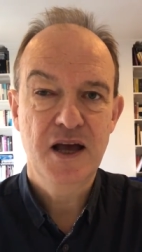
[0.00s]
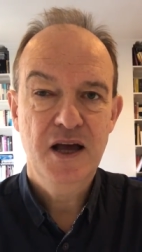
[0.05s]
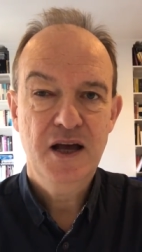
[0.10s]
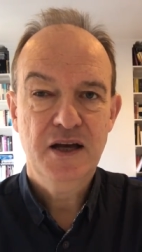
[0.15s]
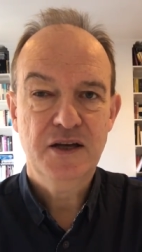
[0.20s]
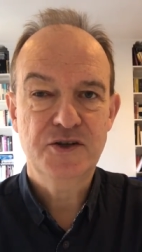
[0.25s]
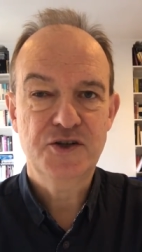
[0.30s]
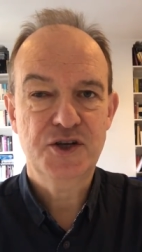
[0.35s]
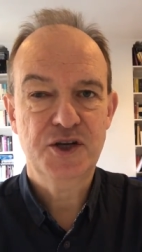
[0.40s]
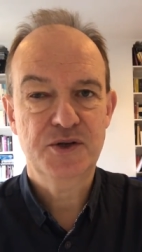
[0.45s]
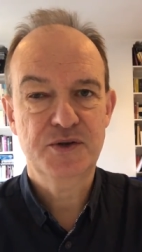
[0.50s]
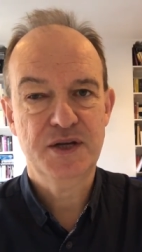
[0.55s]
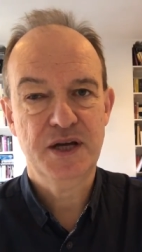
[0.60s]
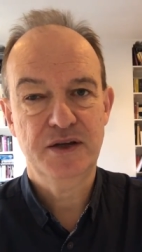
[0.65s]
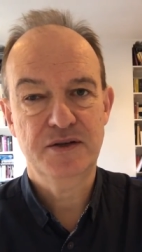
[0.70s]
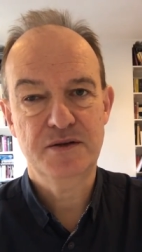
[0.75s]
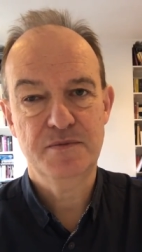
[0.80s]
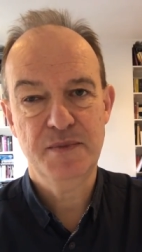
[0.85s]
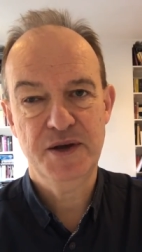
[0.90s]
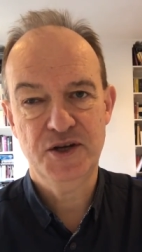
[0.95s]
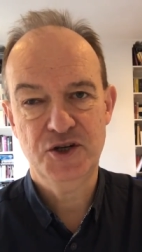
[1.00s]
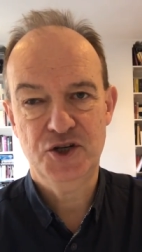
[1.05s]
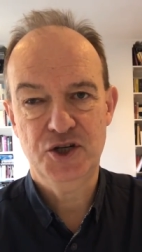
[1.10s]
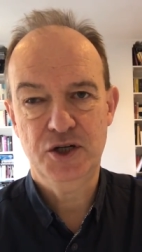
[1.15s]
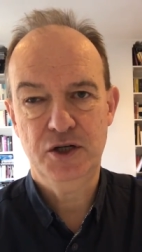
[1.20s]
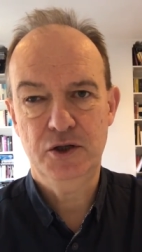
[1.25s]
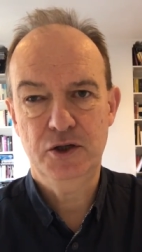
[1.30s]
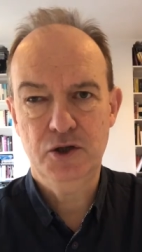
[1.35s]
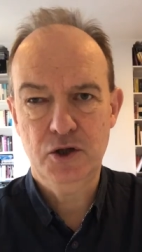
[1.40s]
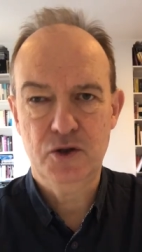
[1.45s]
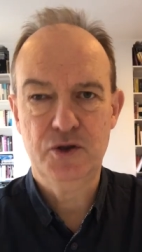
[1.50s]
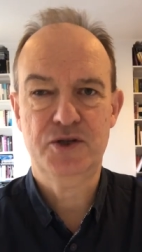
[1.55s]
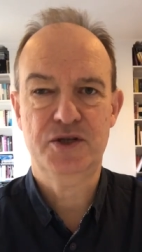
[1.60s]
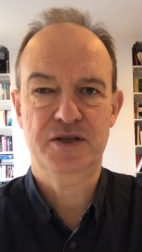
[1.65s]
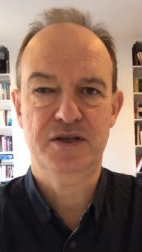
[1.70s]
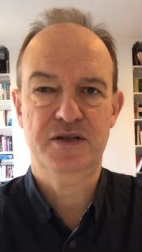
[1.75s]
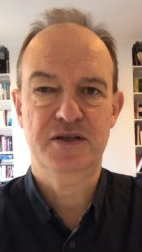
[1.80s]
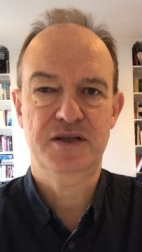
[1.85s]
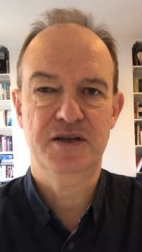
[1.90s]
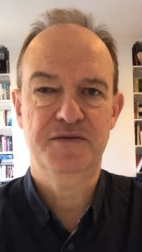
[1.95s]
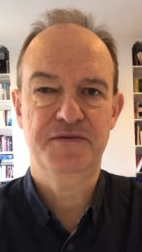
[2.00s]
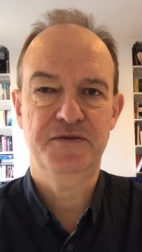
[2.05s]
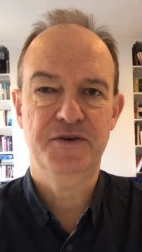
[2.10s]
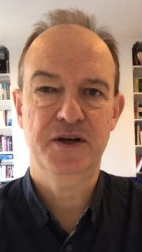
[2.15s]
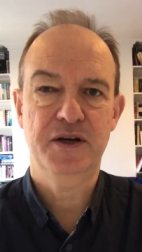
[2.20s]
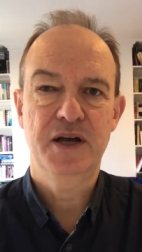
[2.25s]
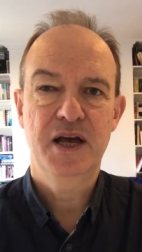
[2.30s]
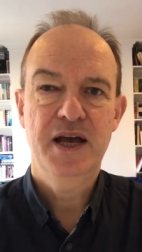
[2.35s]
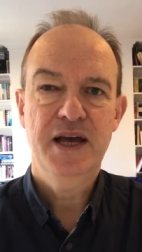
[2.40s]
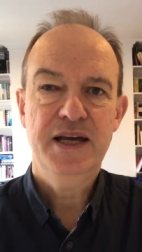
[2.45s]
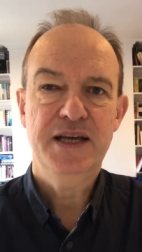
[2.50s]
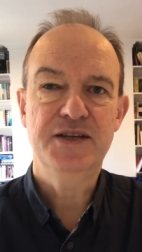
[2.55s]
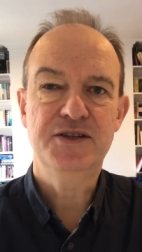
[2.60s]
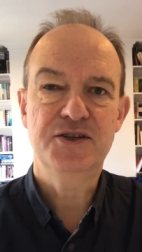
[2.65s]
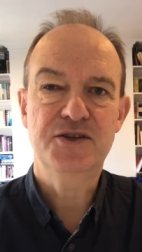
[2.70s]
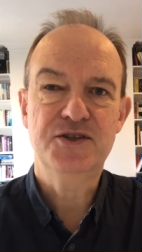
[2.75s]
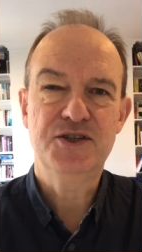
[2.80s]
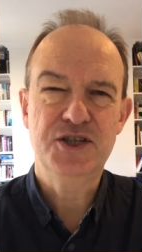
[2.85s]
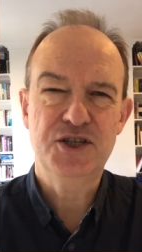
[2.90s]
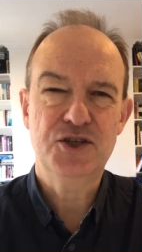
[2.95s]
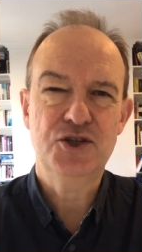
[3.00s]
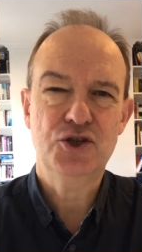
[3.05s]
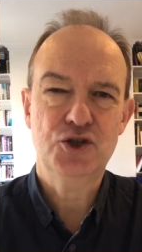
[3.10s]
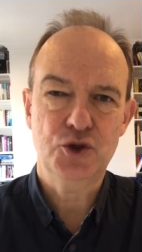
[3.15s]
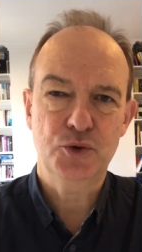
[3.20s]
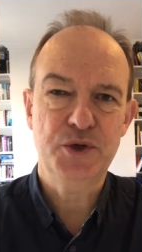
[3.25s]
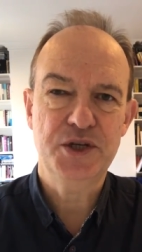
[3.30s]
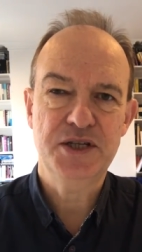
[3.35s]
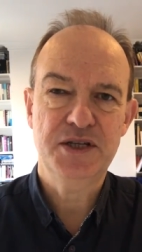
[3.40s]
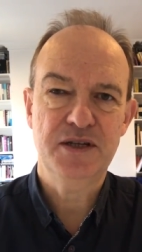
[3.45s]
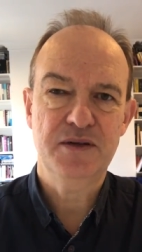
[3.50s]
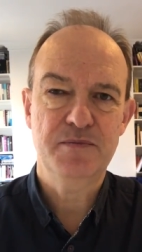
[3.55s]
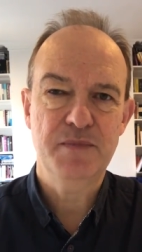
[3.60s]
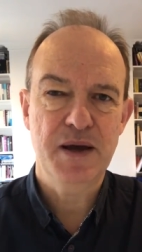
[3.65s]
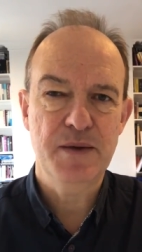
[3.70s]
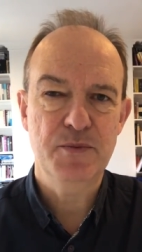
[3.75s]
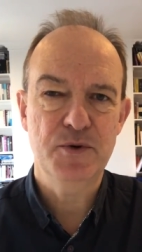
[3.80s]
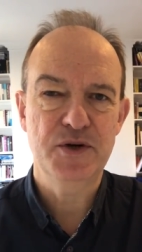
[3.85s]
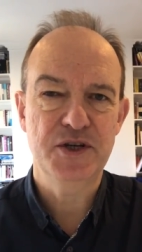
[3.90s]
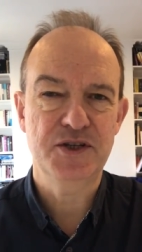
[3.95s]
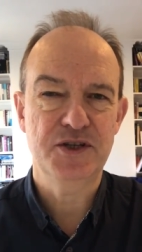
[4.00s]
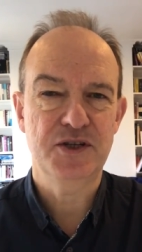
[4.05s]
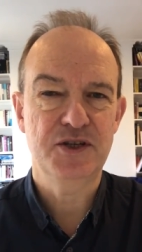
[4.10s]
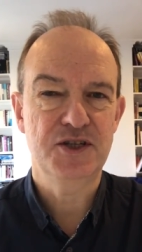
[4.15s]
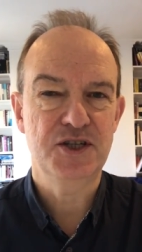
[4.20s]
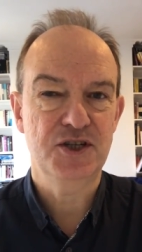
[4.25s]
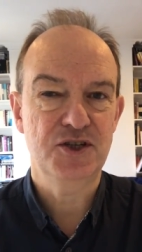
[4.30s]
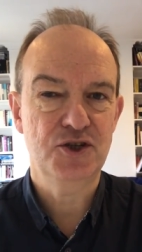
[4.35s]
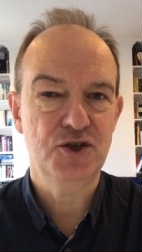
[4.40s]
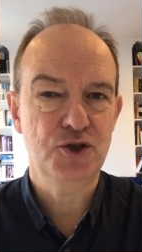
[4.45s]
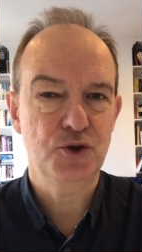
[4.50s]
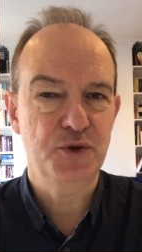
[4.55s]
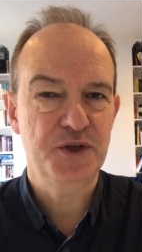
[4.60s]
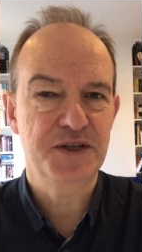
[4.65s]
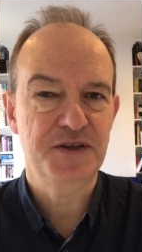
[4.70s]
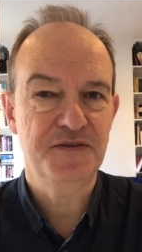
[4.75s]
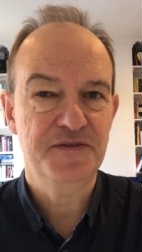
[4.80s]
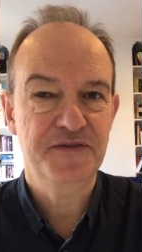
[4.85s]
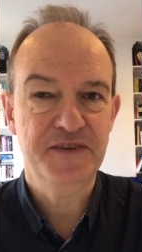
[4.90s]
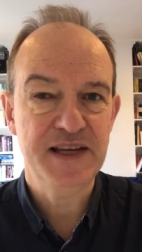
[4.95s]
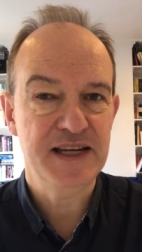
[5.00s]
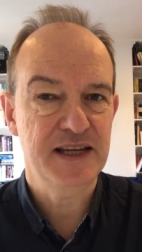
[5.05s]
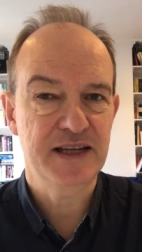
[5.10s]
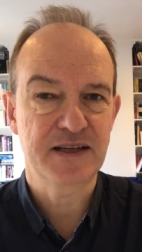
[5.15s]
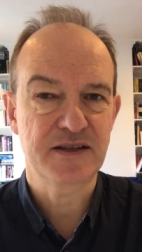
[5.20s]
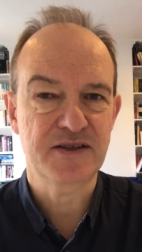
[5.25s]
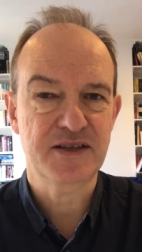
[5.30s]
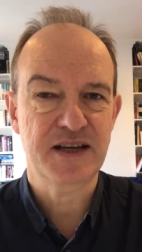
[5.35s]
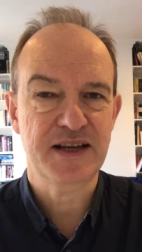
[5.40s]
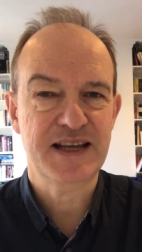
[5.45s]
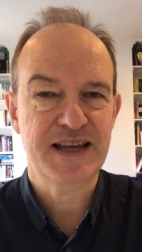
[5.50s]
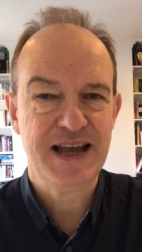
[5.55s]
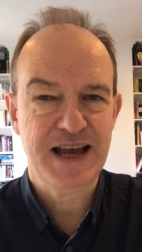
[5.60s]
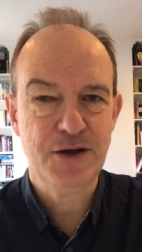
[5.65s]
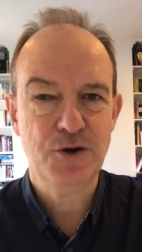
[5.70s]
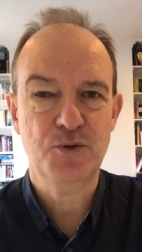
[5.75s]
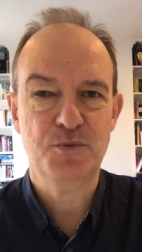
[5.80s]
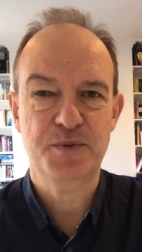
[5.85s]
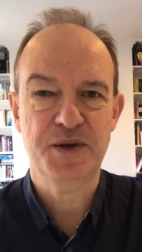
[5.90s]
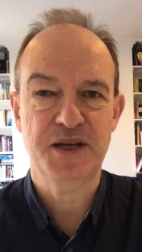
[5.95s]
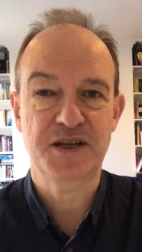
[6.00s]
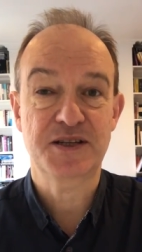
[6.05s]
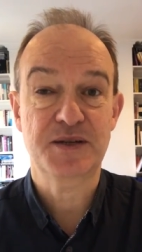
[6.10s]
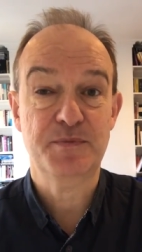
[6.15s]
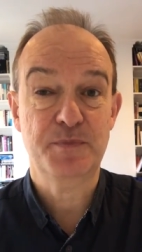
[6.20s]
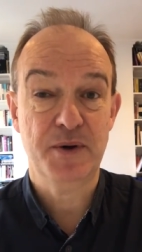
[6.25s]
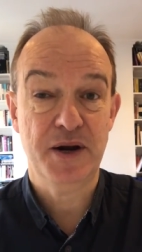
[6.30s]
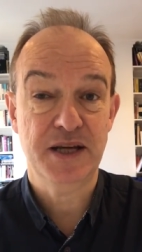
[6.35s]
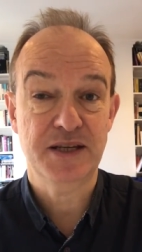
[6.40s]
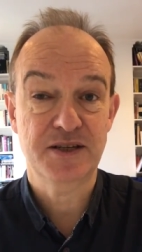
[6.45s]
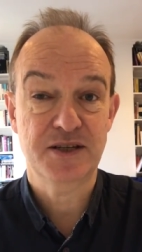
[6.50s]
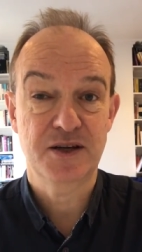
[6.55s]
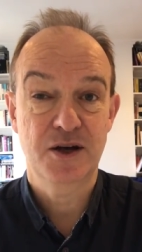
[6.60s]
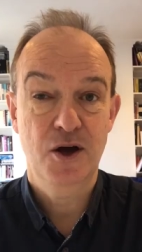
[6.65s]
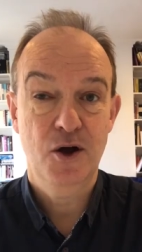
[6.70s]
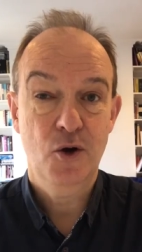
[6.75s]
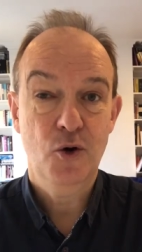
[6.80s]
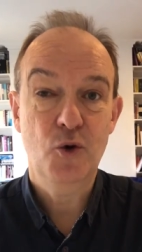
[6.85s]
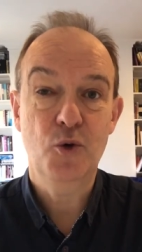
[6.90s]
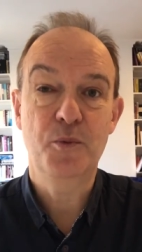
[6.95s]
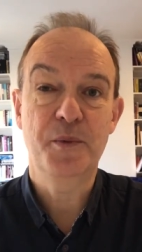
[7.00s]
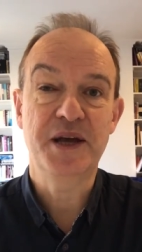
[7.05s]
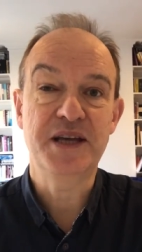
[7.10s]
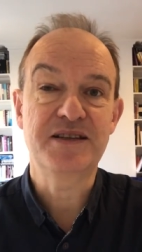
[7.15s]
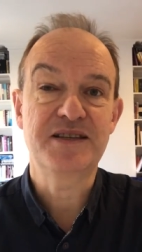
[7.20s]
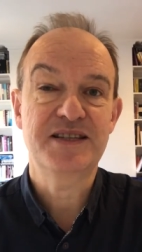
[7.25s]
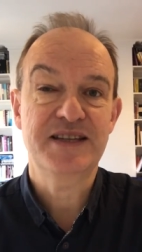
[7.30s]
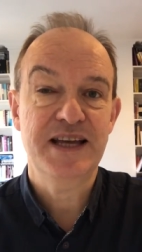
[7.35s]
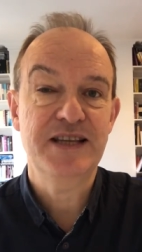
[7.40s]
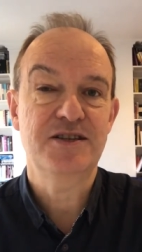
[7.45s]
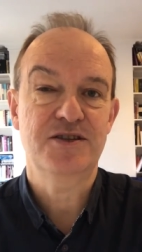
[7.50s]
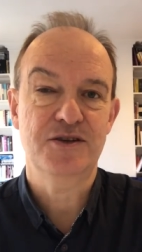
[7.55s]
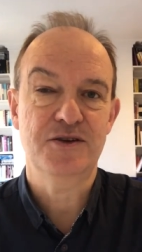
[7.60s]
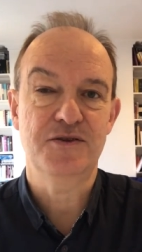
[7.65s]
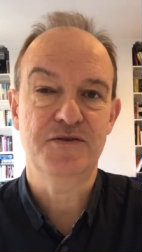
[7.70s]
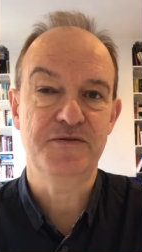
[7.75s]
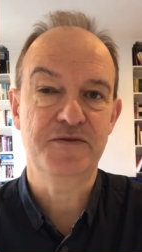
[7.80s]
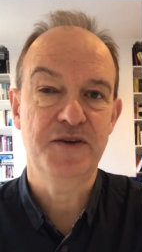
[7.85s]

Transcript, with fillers: and shows how dementia locks the sufferer into disjointed memories and disjointed feelings that cannot be expressed or made sense of,